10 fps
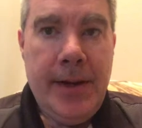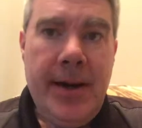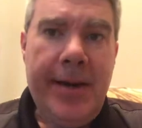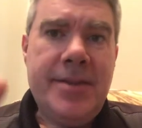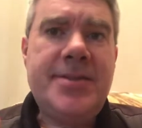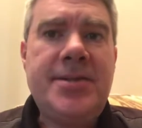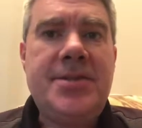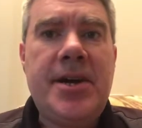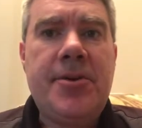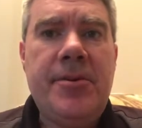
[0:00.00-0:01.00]
Hi, this is
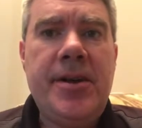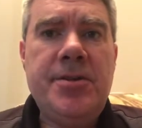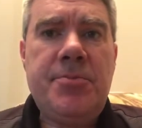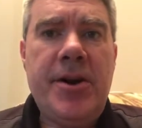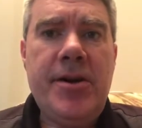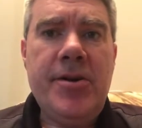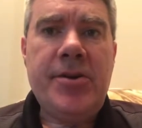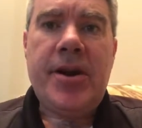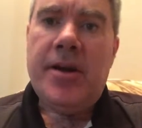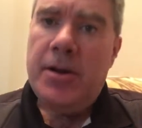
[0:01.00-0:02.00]
Second Readings by
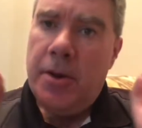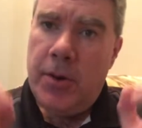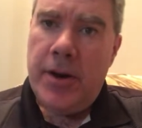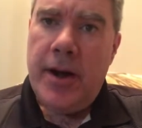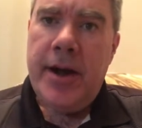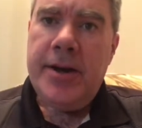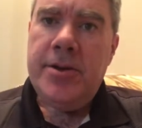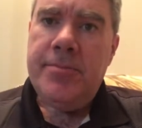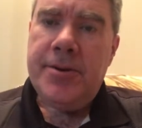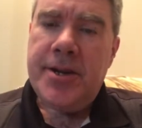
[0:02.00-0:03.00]
Andre, where I
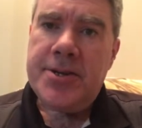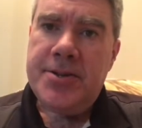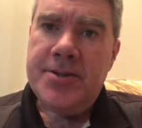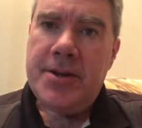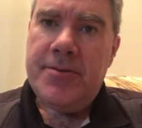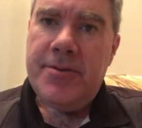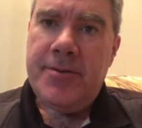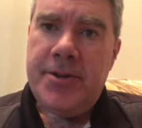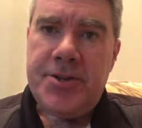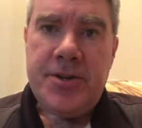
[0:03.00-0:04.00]
do predictions of the
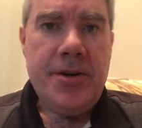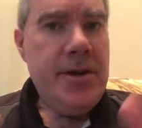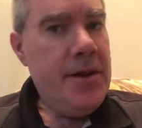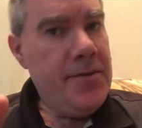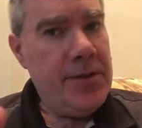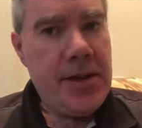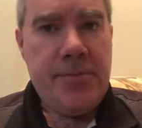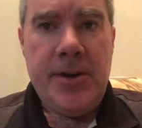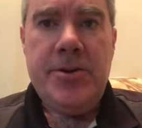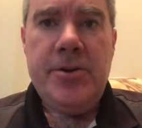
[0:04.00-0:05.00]
future. If you'd like
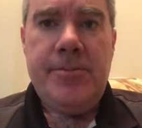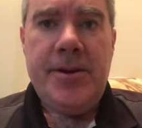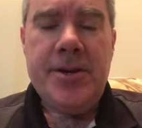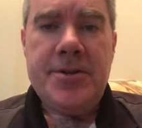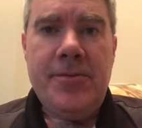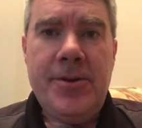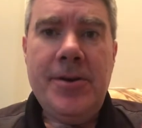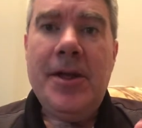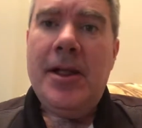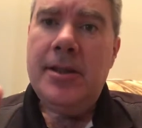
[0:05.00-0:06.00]
me to do a prediction for you,
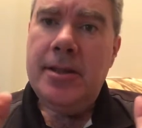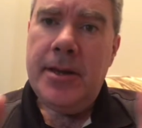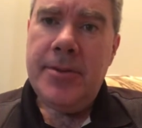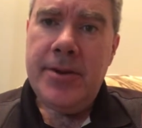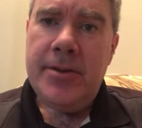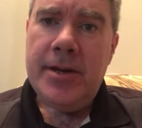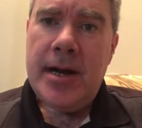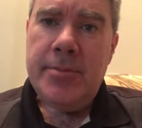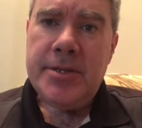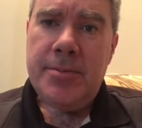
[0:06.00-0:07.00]
let me know in the
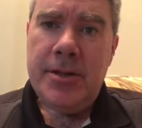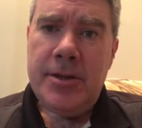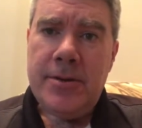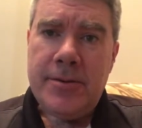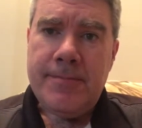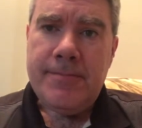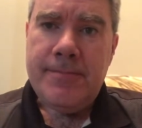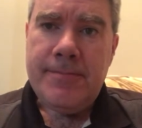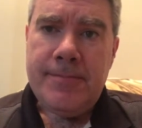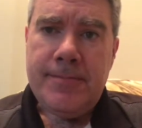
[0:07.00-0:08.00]
comments below.
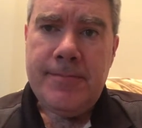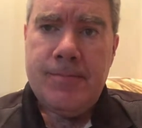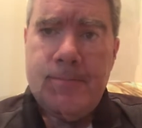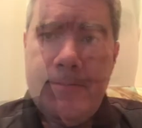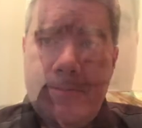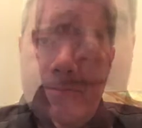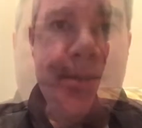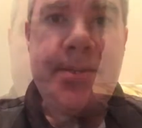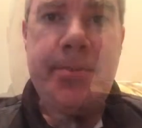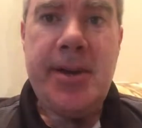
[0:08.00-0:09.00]

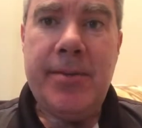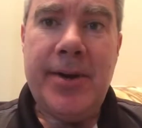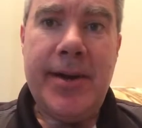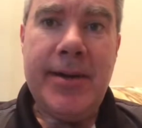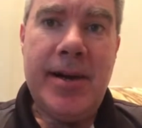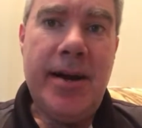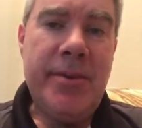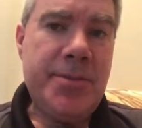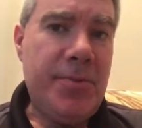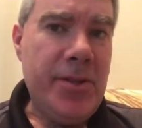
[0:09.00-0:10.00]
Hi, somebody in my
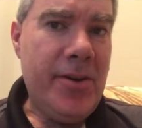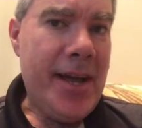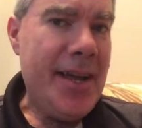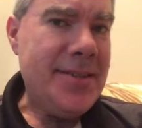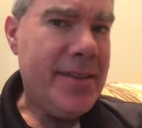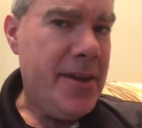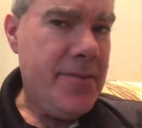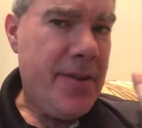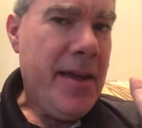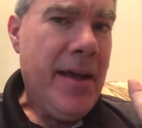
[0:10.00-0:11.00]
comments below asked
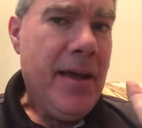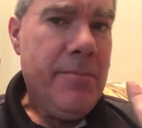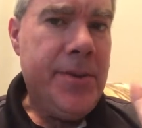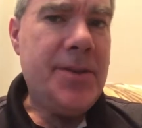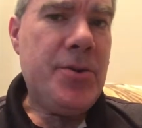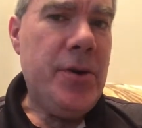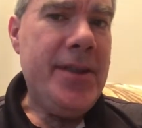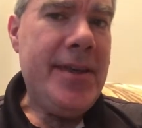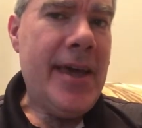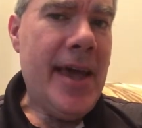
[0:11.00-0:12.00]
if
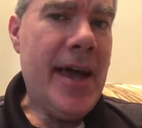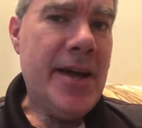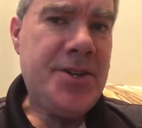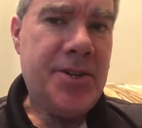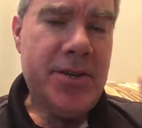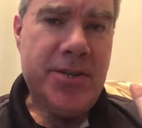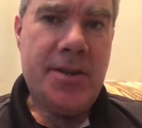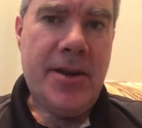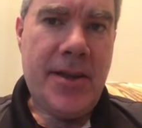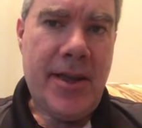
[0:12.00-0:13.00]
Bitcoin Cash is
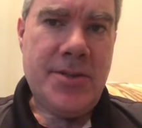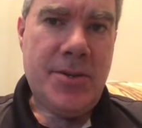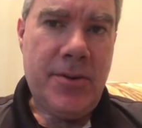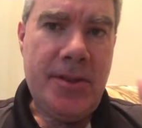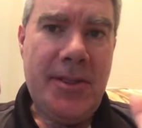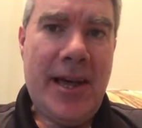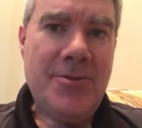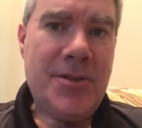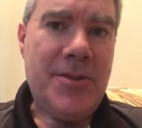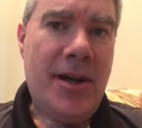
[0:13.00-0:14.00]
going to get to
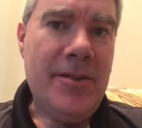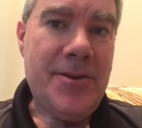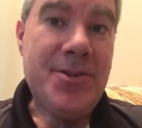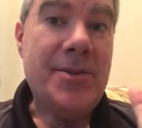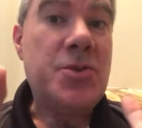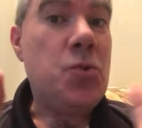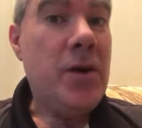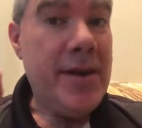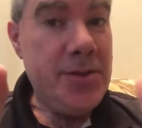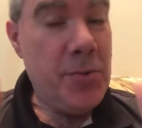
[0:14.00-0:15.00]
$1,000 in
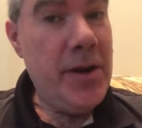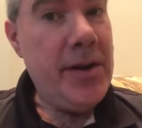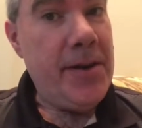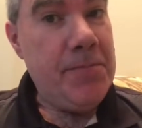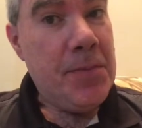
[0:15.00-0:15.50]
2020.